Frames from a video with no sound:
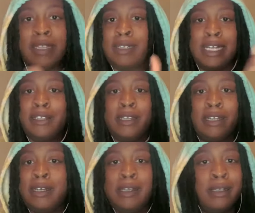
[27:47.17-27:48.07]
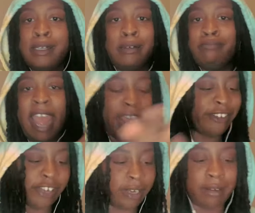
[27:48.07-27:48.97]
get to the
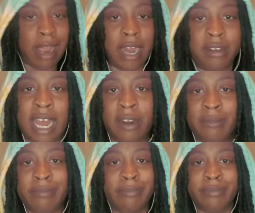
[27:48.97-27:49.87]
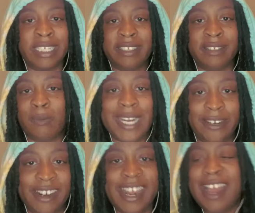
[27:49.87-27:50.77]
action. I don't, this is
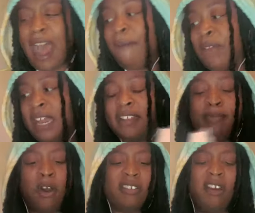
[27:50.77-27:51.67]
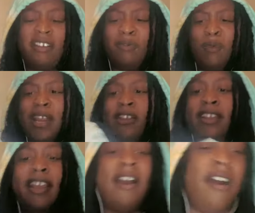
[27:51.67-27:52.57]
weird. I feel like small talk is weird to
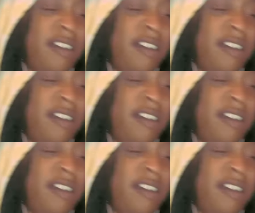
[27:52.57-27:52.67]
y'all